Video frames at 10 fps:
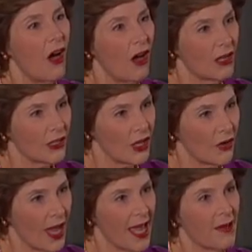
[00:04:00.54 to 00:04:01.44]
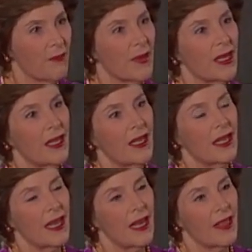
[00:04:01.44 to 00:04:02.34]
also came
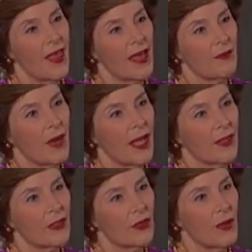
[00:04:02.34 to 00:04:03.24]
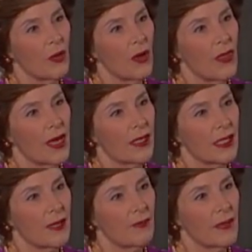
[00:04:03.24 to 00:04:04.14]
uh, that month to be with
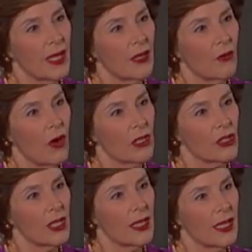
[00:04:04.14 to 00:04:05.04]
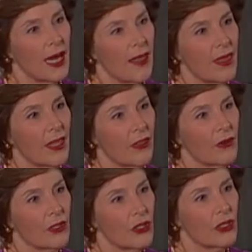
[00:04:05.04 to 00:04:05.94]
us in, in Washington. And I think there
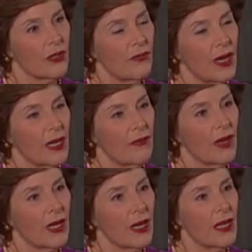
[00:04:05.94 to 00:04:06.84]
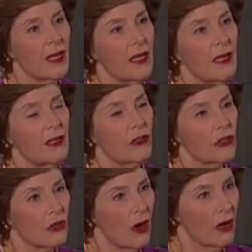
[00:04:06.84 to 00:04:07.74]
was just a very, very
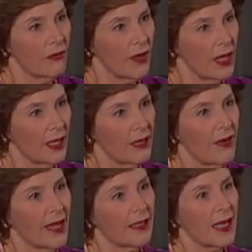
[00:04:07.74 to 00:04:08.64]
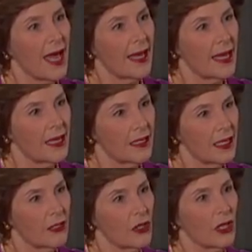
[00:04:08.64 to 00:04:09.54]
strong feeling of anxiety and
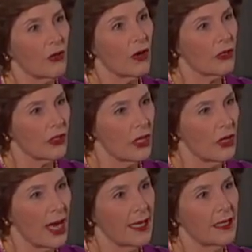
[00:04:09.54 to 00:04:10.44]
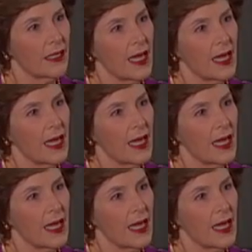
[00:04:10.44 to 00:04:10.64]
tension across the United